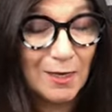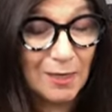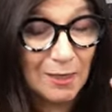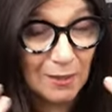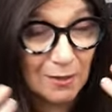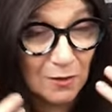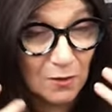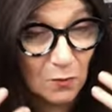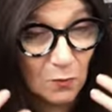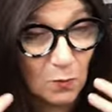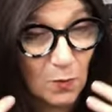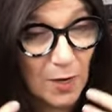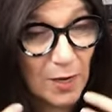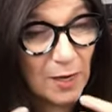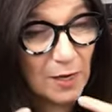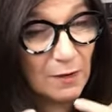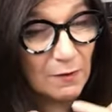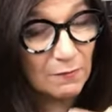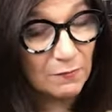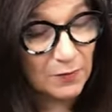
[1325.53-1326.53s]
in the
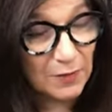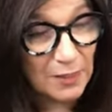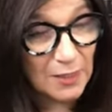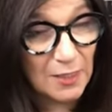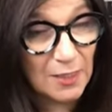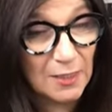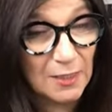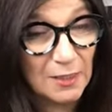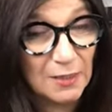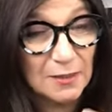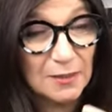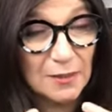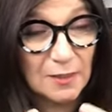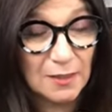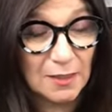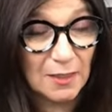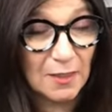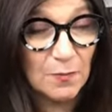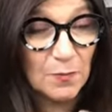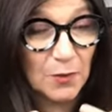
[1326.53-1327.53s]
way of eating to
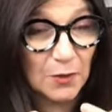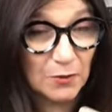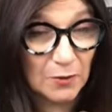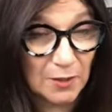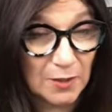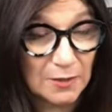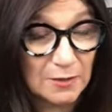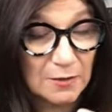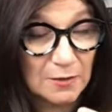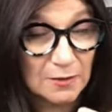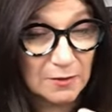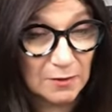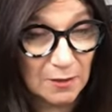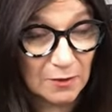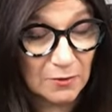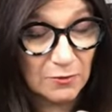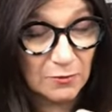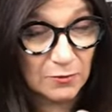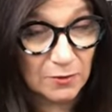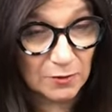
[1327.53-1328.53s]
keep our insulin
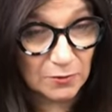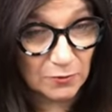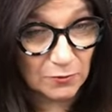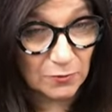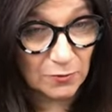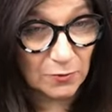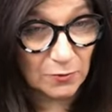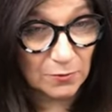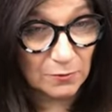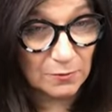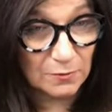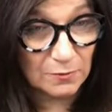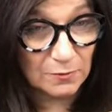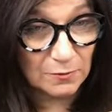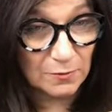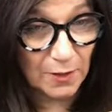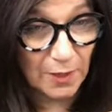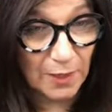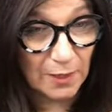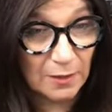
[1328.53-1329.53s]
under control,
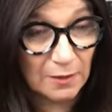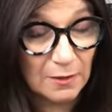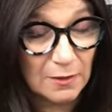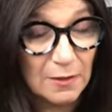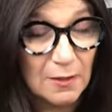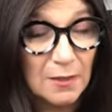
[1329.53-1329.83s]
right?